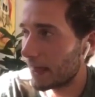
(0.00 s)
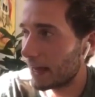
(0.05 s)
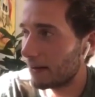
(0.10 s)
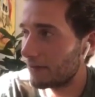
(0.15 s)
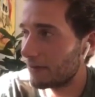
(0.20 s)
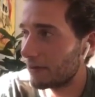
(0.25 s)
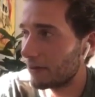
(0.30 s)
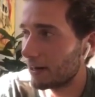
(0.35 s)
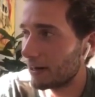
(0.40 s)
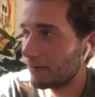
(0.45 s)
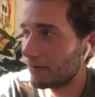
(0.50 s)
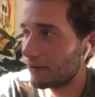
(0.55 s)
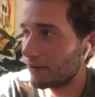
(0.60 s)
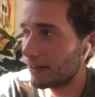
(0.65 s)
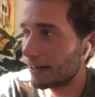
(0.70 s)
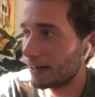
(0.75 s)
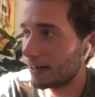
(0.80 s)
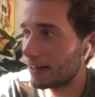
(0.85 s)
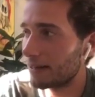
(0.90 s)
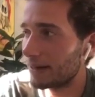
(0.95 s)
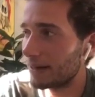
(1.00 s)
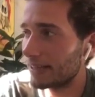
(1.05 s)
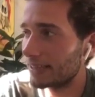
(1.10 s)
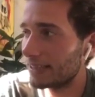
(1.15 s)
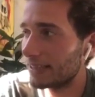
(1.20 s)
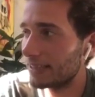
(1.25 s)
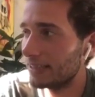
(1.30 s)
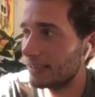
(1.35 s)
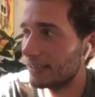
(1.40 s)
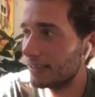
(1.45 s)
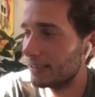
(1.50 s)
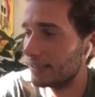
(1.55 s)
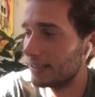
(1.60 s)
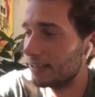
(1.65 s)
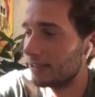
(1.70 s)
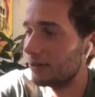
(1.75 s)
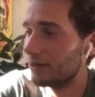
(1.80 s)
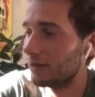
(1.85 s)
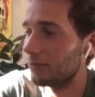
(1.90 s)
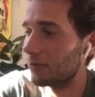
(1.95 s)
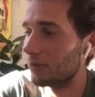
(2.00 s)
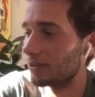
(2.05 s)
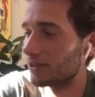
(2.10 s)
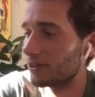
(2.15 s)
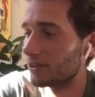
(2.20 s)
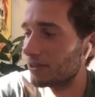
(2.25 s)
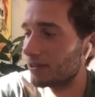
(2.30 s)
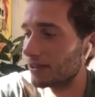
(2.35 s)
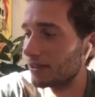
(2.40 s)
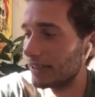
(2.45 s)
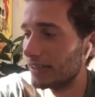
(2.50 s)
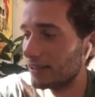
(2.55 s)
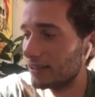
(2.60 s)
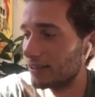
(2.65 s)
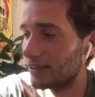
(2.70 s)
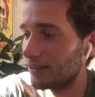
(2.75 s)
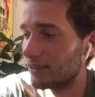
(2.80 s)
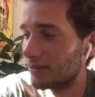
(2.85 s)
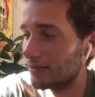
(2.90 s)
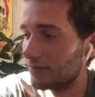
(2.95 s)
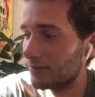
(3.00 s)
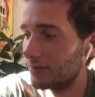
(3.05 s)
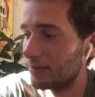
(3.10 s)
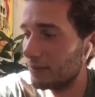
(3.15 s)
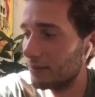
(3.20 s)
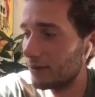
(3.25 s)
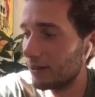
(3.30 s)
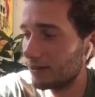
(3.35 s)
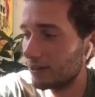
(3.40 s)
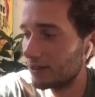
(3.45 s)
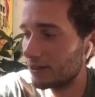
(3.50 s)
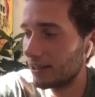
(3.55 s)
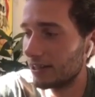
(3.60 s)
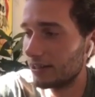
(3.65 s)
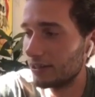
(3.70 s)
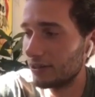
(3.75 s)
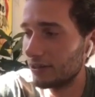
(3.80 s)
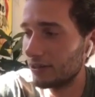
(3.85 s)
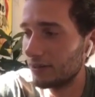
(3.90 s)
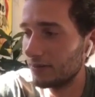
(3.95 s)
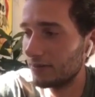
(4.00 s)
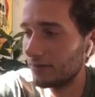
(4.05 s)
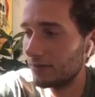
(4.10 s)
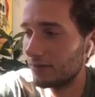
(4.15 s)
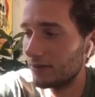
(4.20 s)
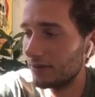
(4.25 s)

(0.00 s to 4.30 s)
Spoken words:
if you're in academics and you want to reach people outside your